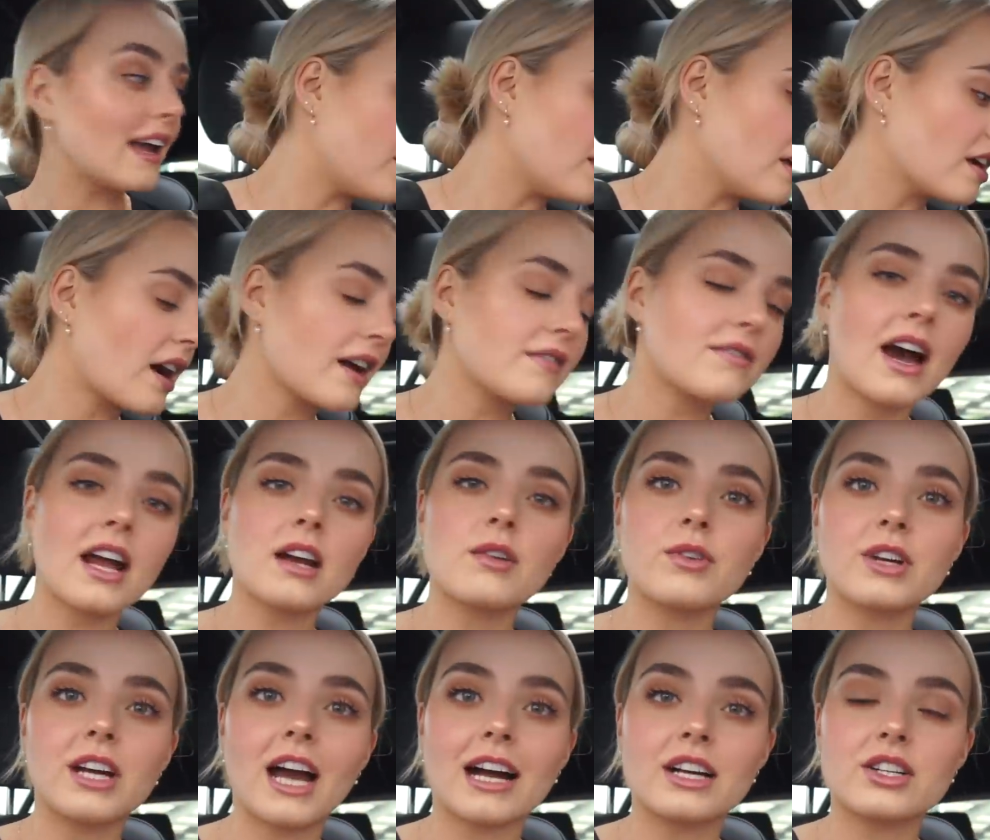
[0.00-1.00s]
I think I've had a
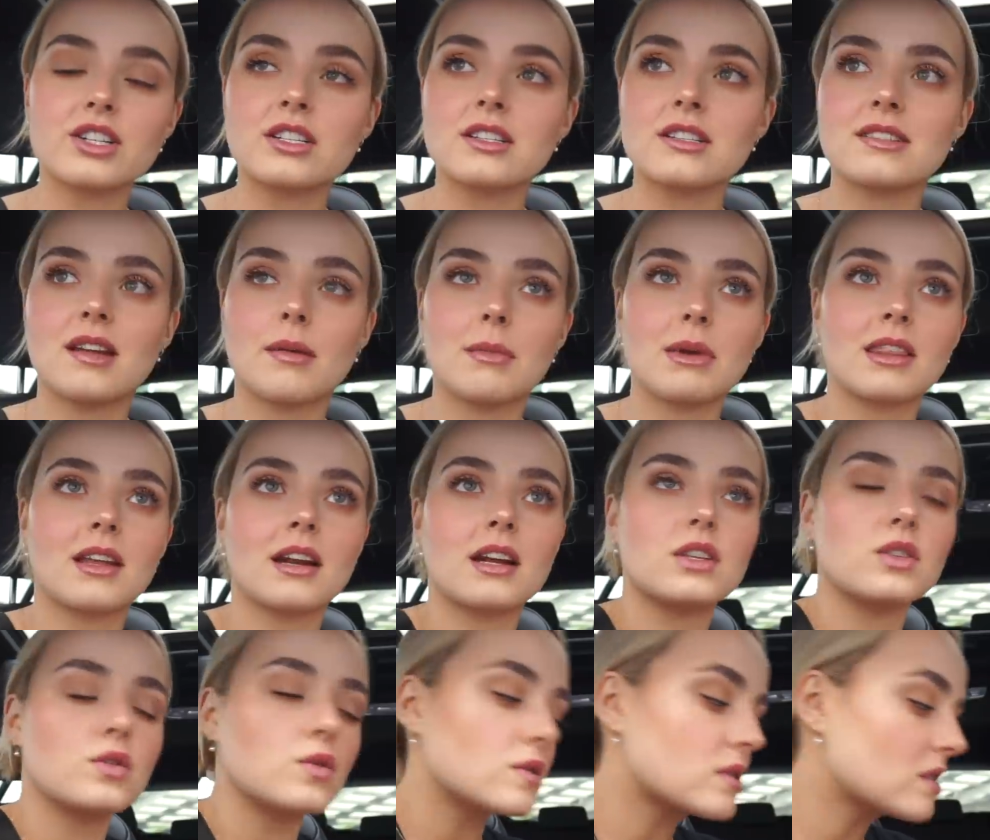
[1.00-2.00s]
reaction to something that I
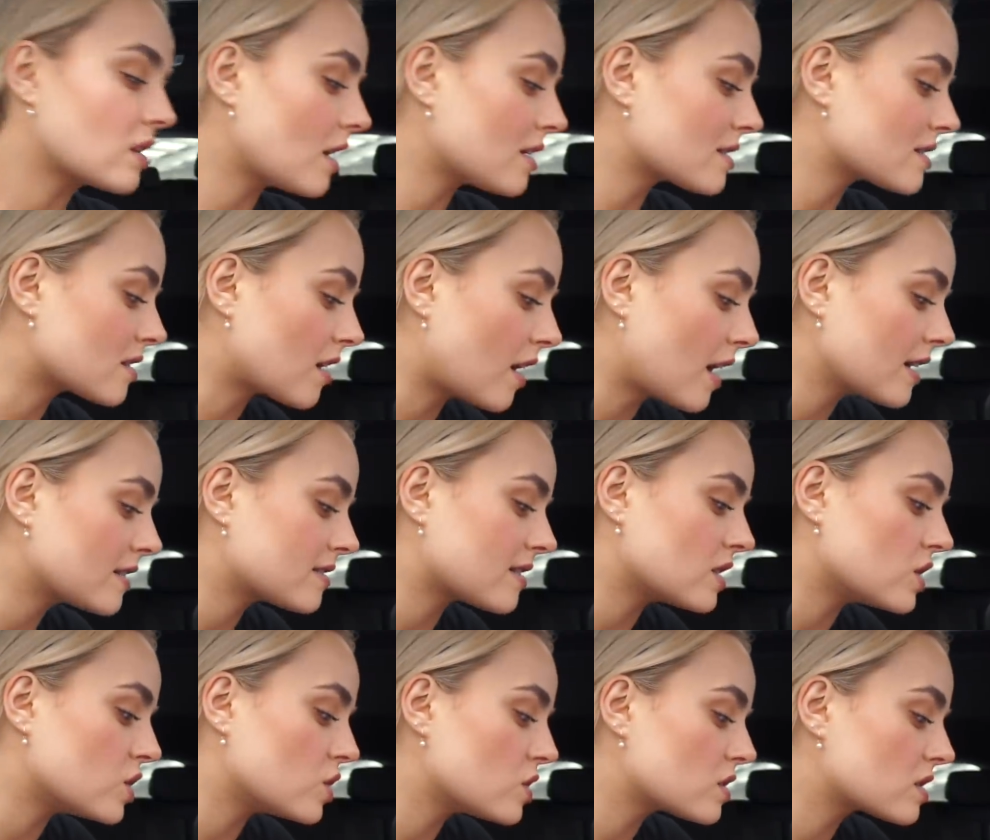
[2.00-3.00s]
used last night because I
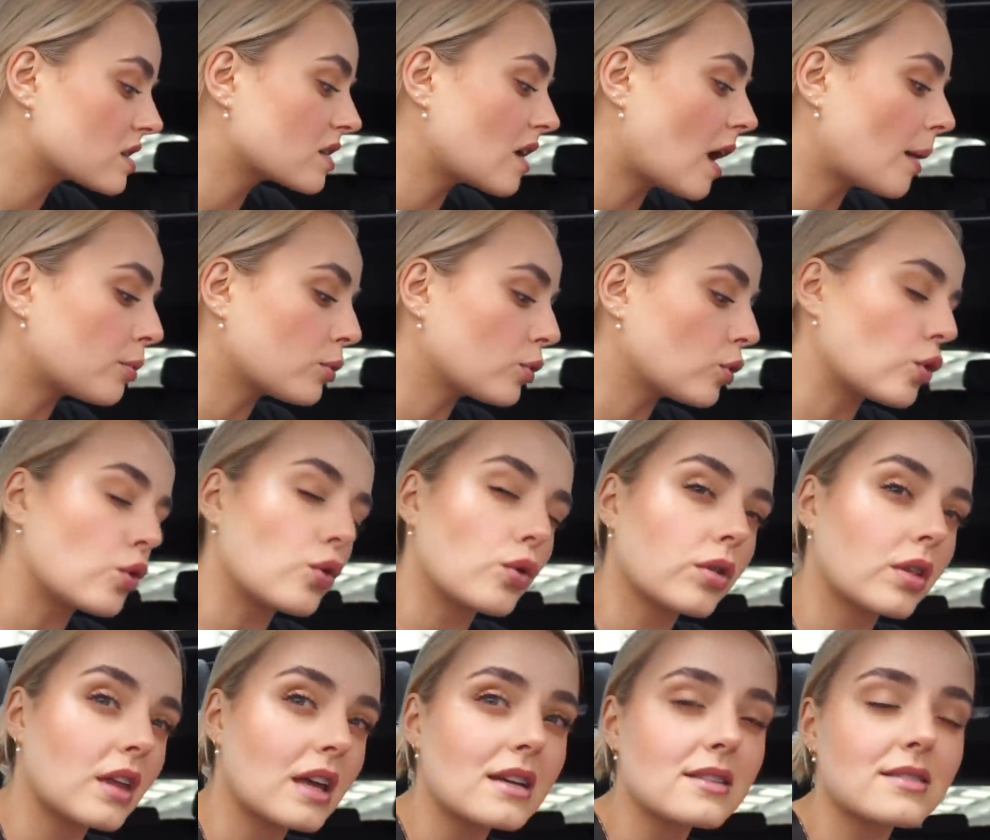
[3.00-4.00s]
used a couple new
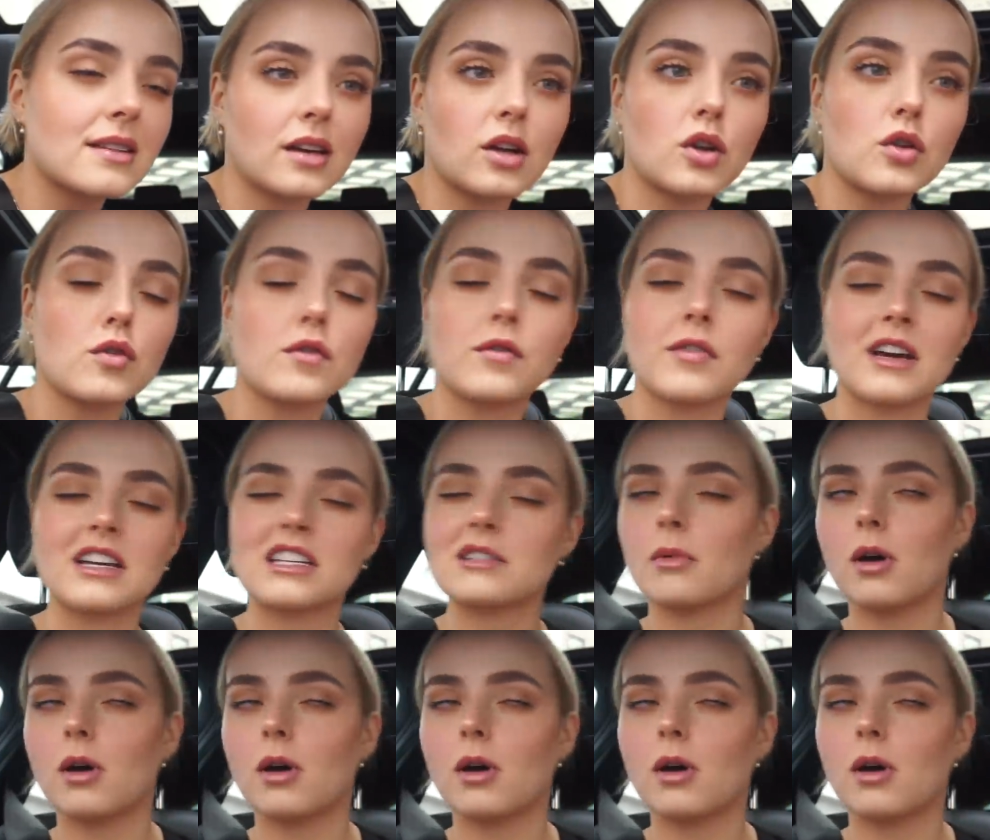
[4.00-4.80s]
things, like a new face